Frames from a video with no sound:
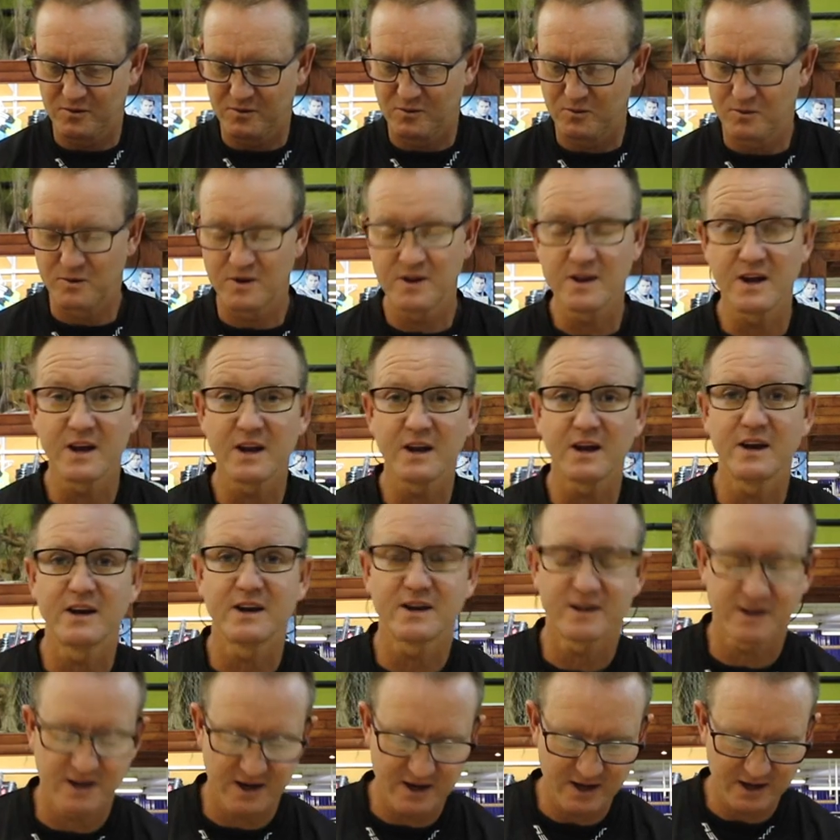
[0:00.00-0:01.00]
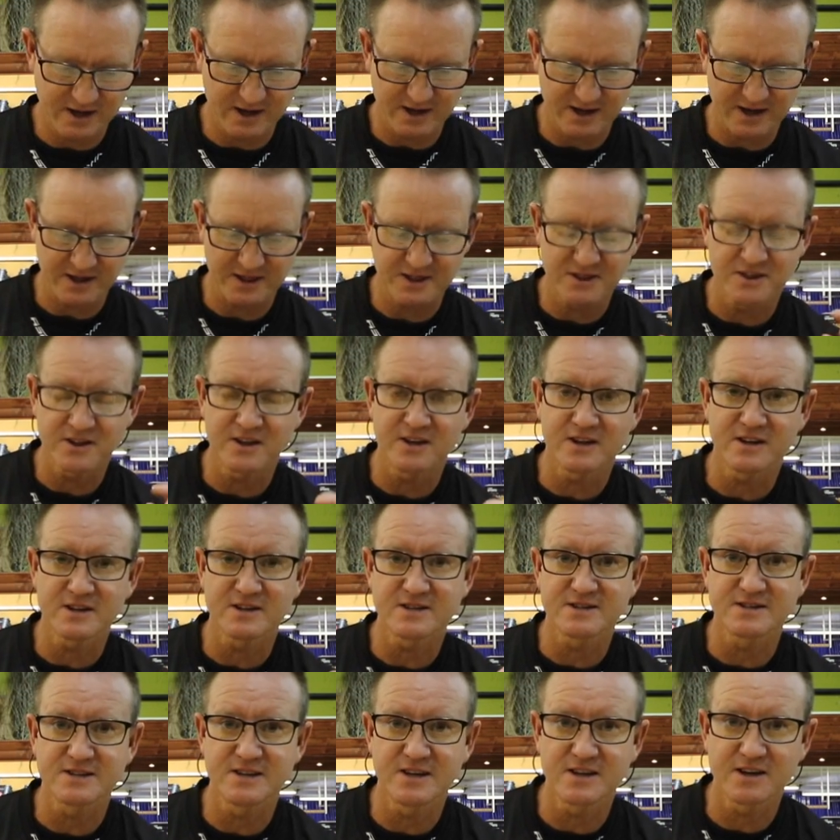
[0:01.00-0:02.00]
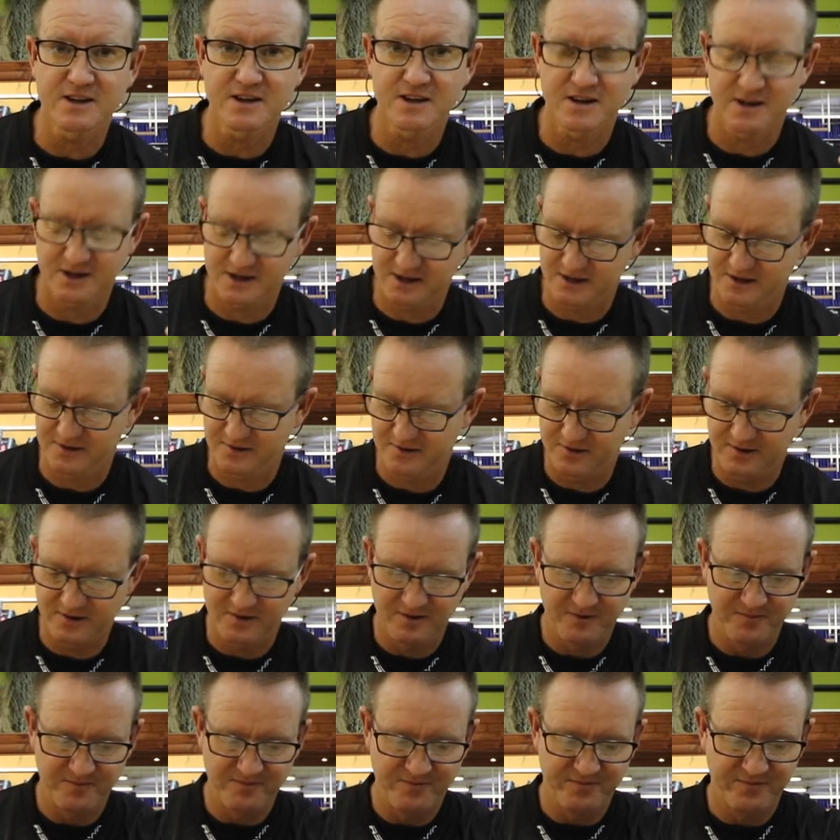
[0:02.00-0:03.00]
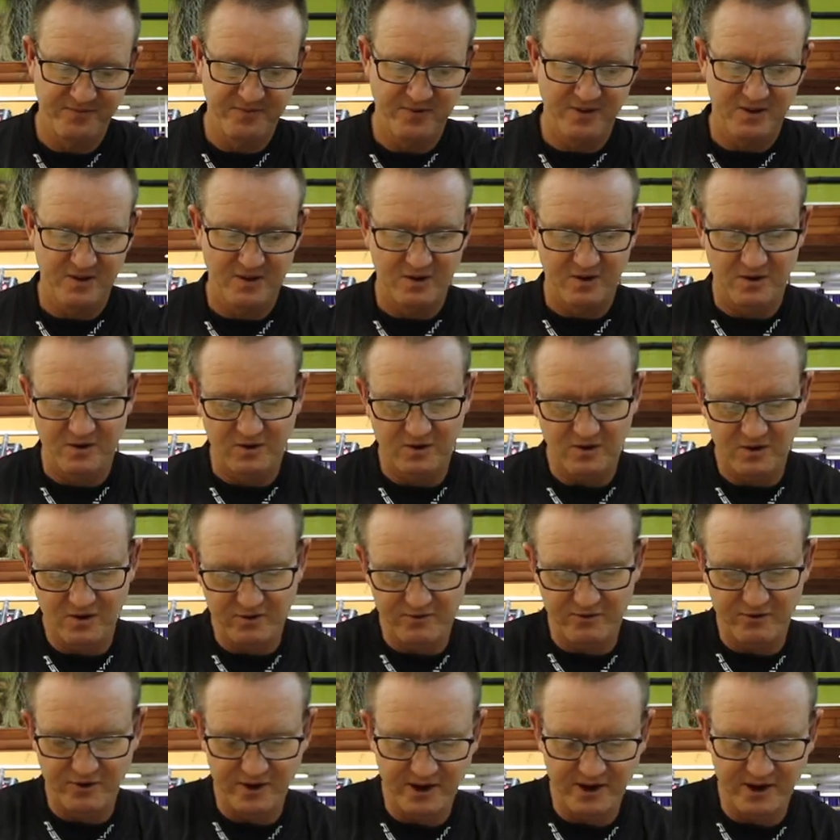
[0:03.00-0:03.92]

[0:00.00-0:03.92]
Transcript: We're then going to take a thin slither of